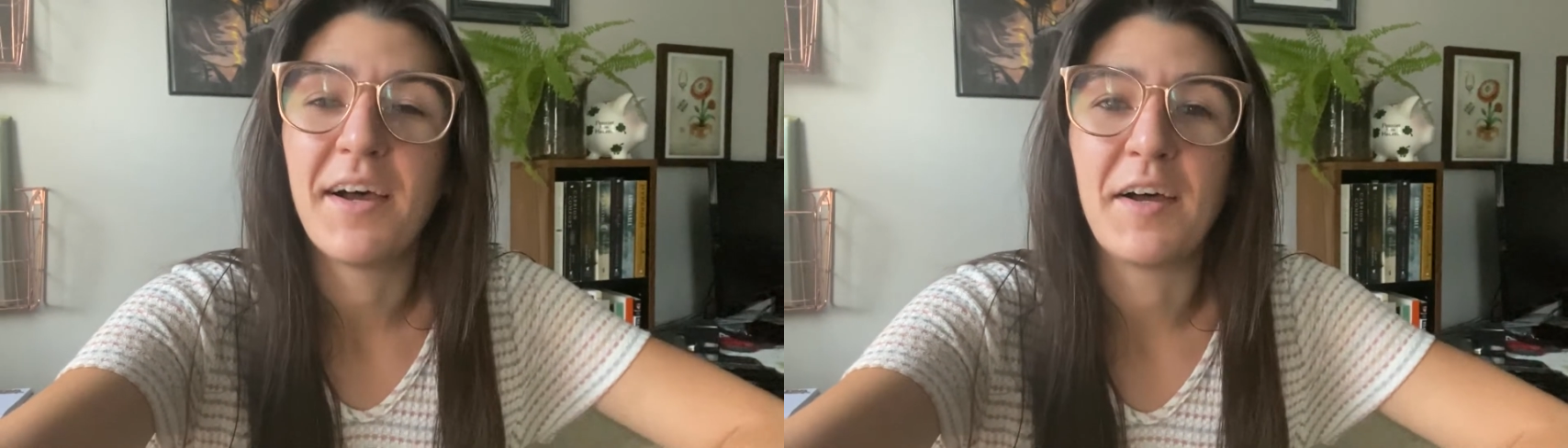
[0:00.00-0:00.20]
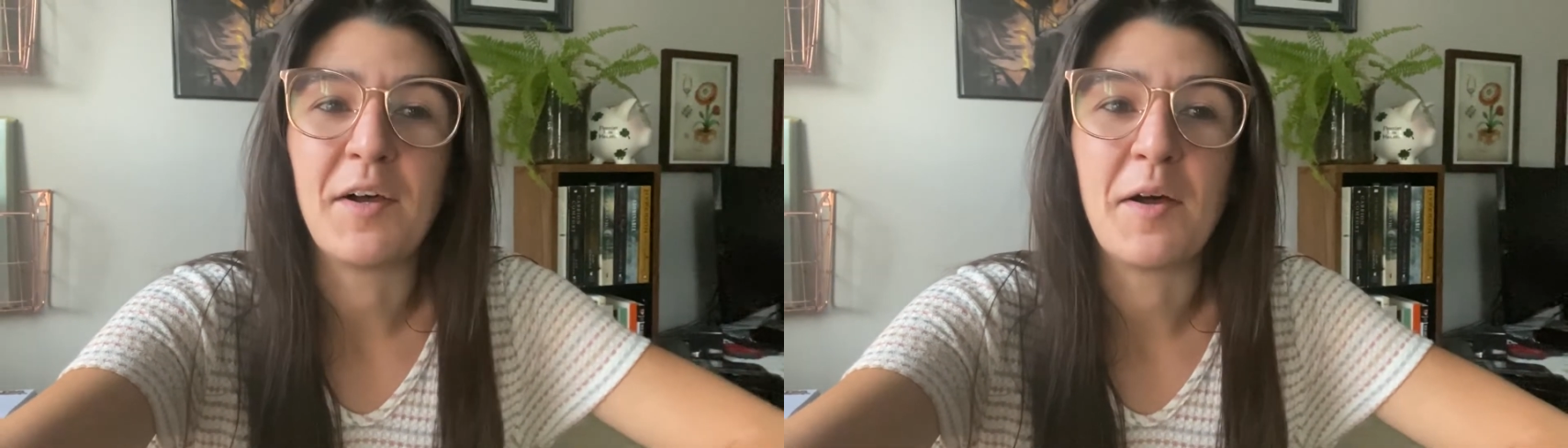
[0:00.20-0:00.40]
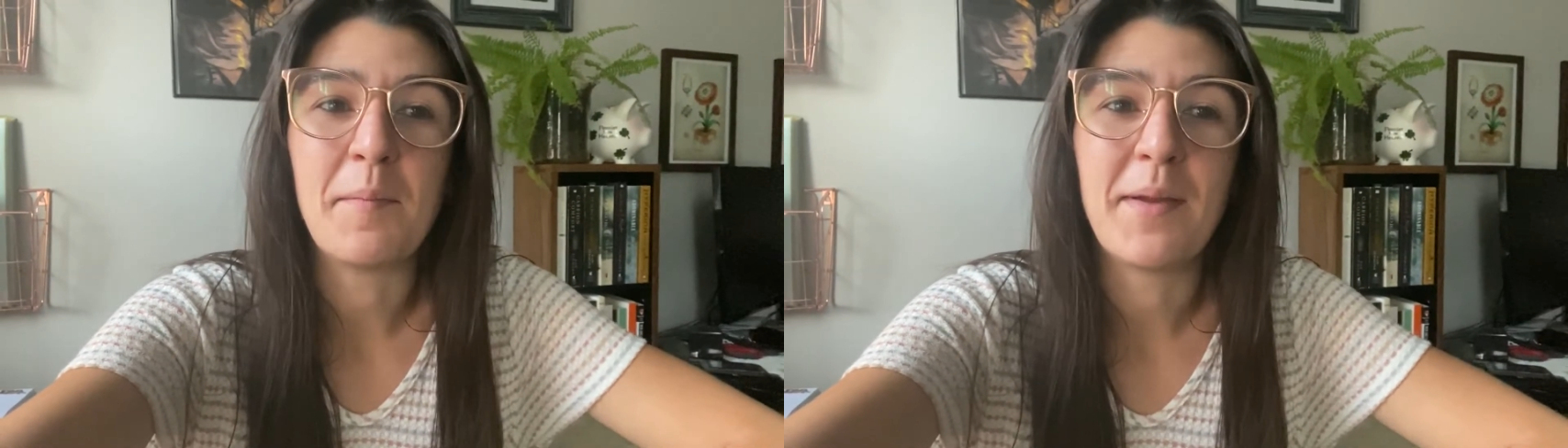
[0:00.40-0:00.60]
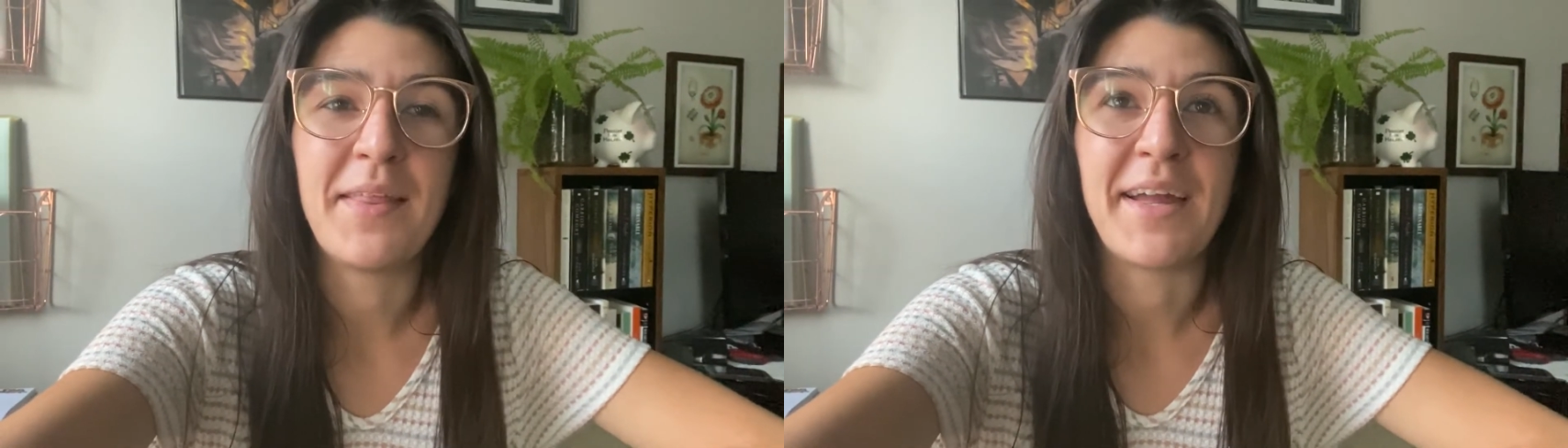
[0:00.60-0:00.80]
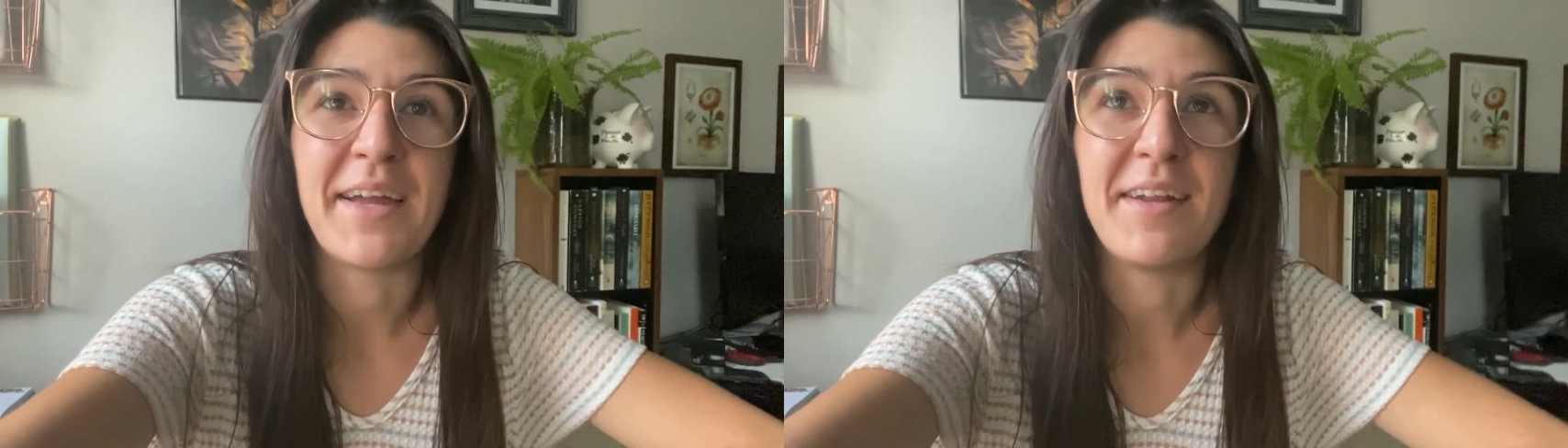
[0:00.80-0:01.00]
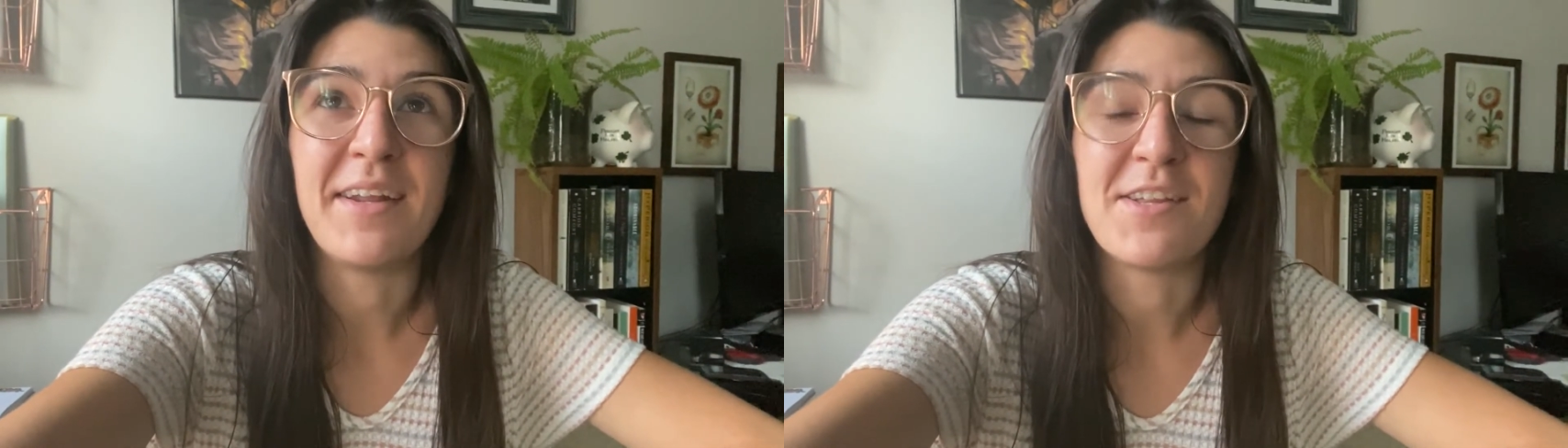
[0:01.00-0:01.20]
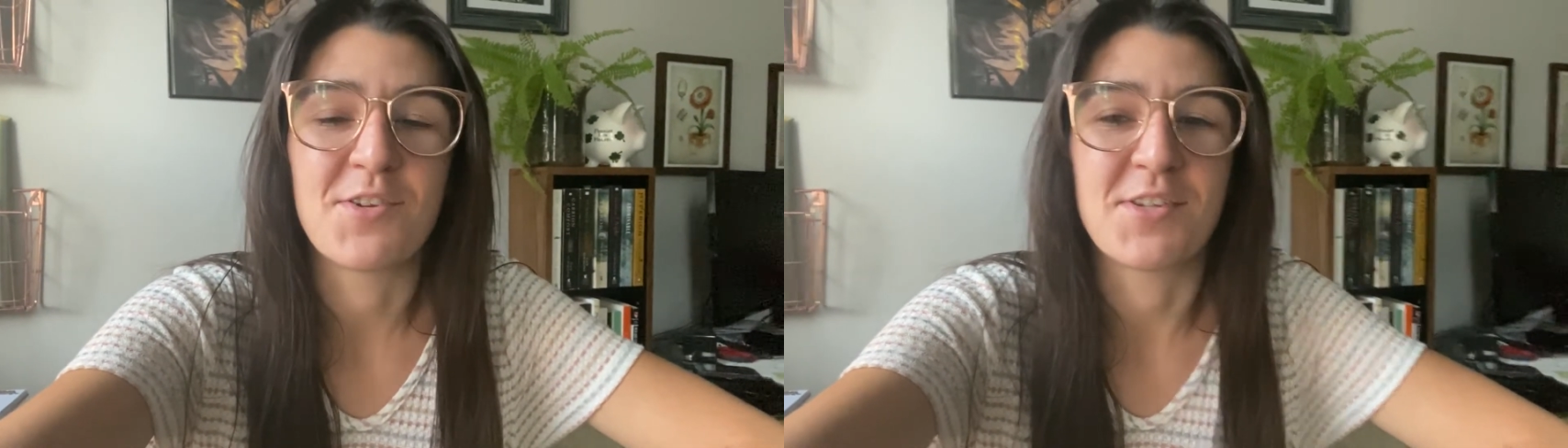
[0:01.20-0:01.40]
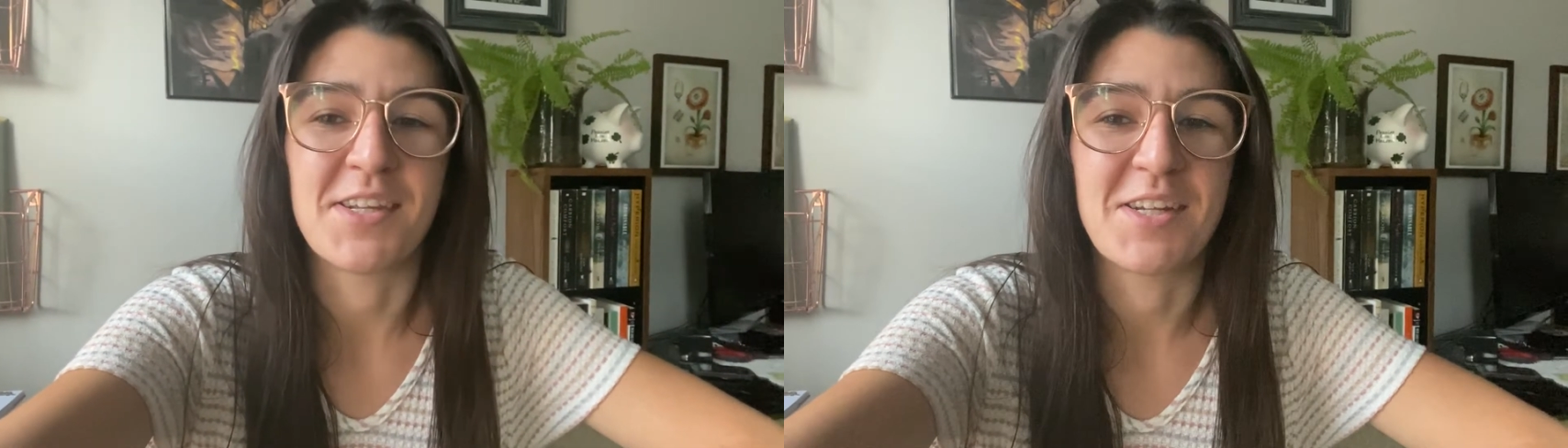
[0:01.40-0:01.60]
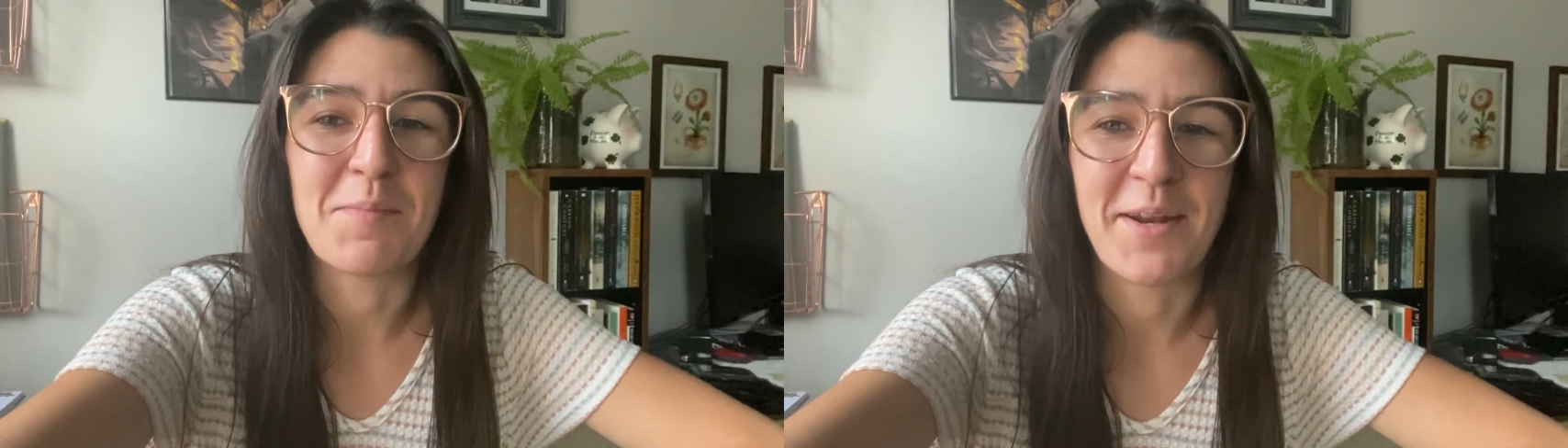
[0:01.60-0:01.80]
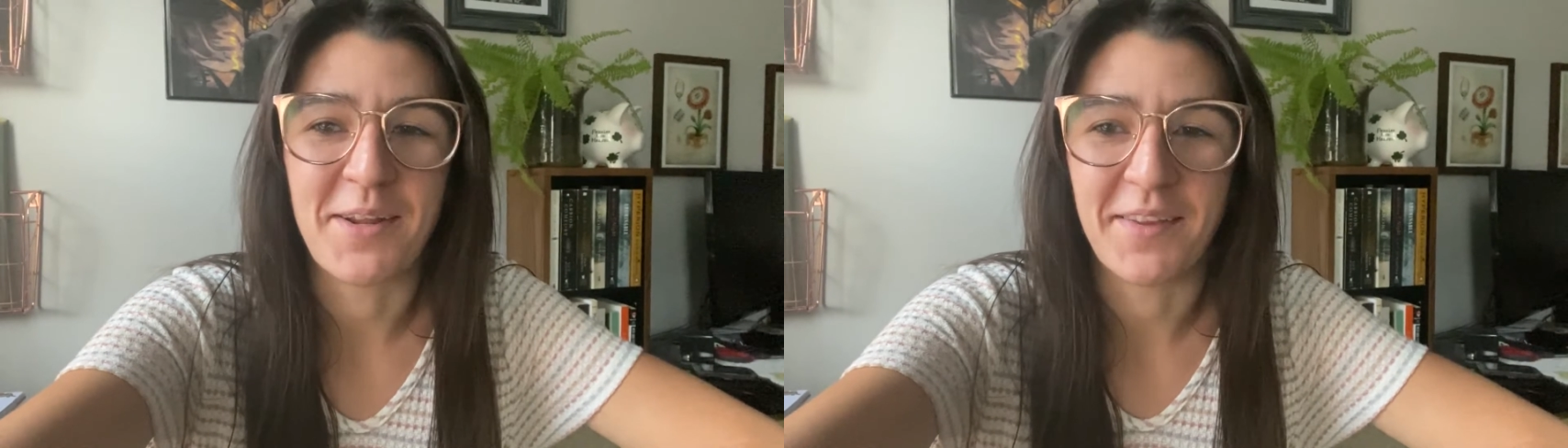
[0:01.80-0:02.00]
And then it's just like
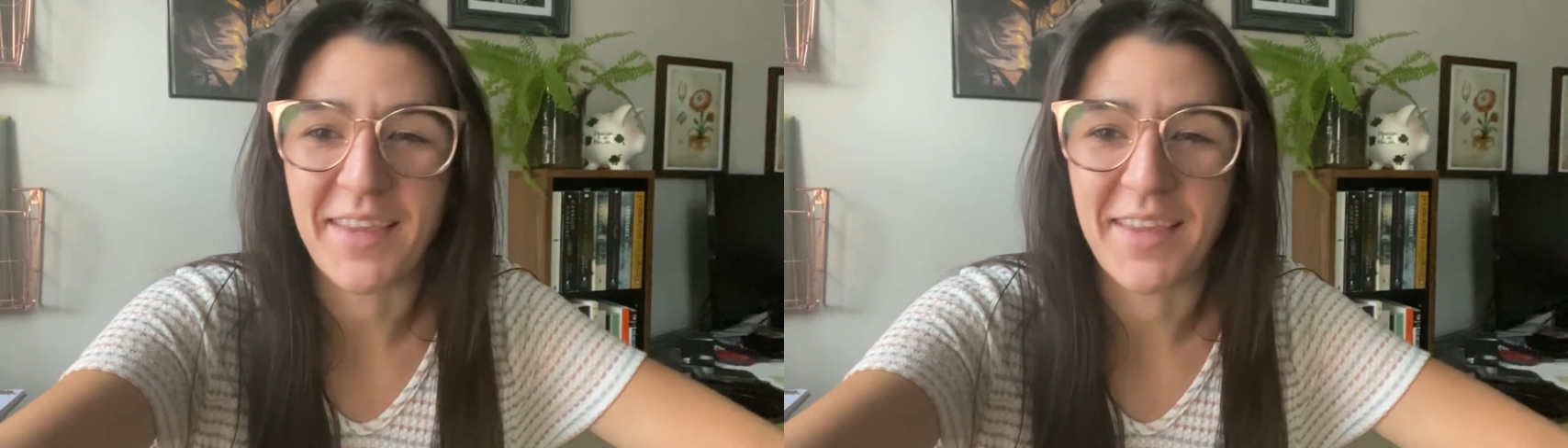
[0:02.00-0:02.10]
depending on